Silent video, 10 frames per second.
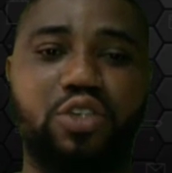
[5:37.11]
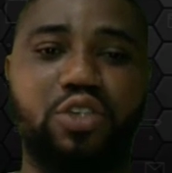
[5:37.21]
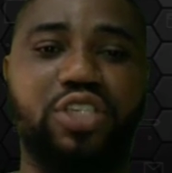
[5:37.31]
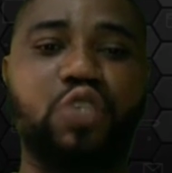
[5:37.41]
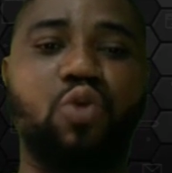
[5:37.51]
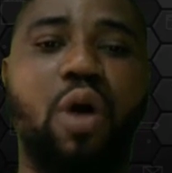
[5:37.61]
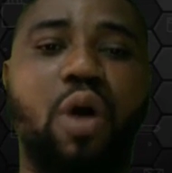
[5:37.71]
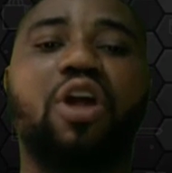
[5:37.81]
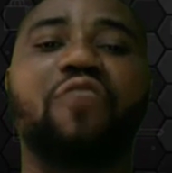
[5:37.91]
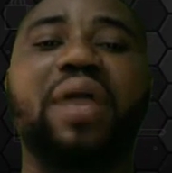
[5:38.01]
So since 1
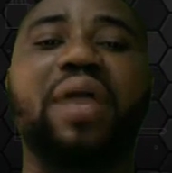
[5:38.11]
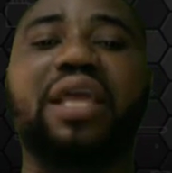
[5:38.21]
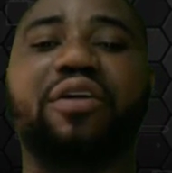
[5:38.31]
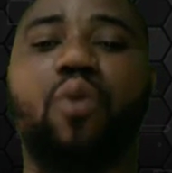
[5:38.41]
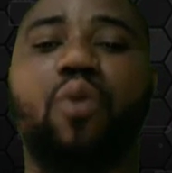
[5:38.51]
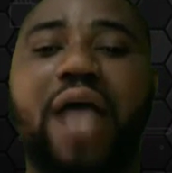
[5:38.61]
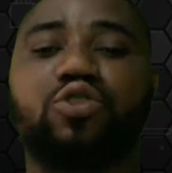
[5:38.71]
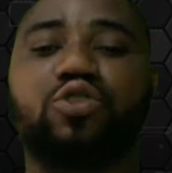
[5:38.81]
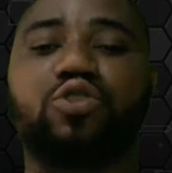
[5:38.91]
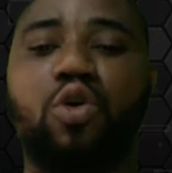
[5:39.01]
mole of methane
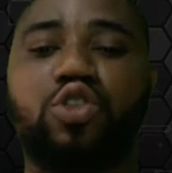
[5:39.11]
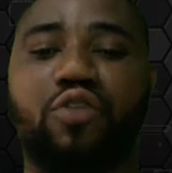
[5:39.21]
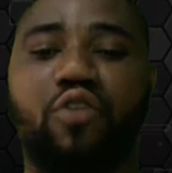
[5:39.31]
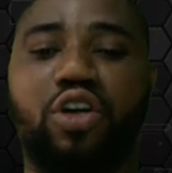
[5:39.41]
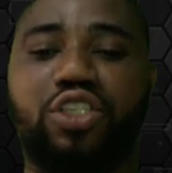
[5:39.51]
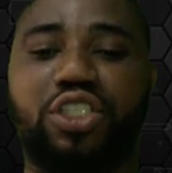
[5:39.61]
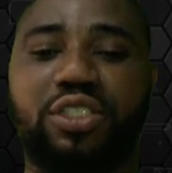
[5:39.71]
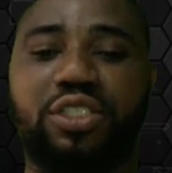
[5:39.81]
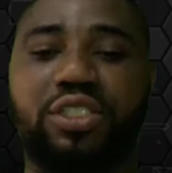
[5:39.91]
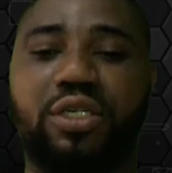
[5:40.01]
requires 2 moles of
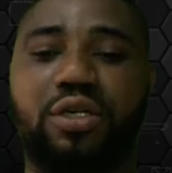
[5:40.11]
oxygen